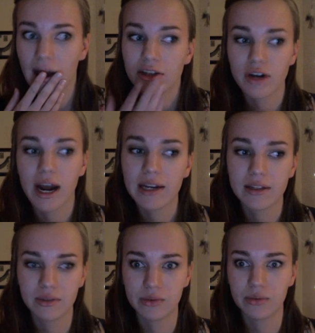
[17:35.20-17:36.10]
try
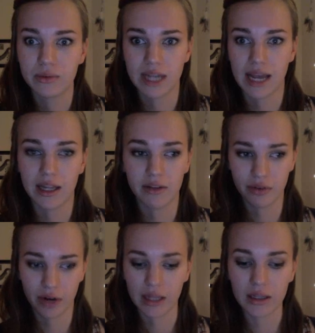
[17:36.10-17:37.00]
to dilate
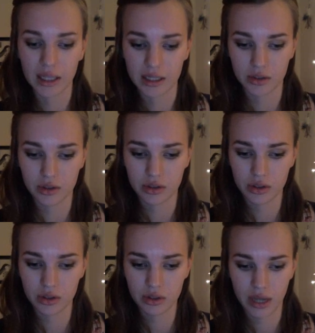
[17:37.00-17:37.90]
for at
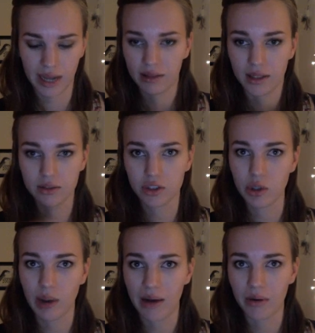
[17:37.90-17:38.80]
least
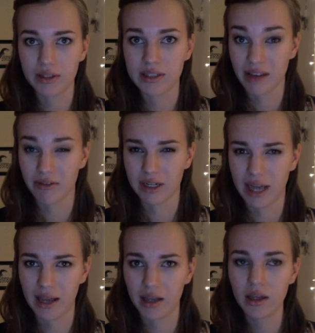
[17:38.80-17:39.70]
2 hours every
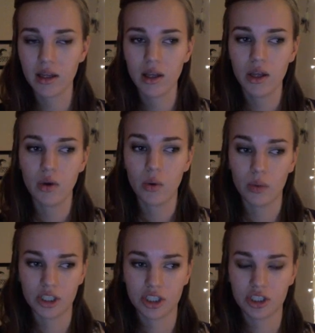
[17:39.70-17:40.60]
day,
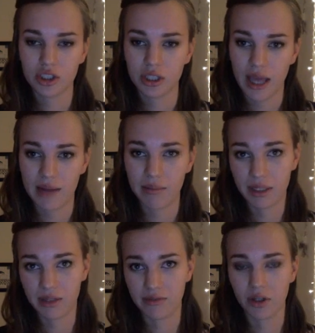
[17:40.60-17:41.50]
which can be
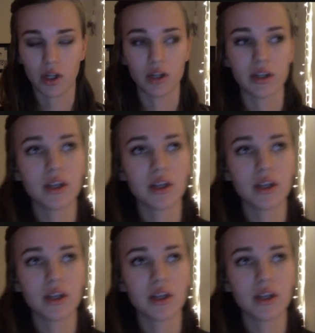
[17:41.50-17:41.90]
difficult,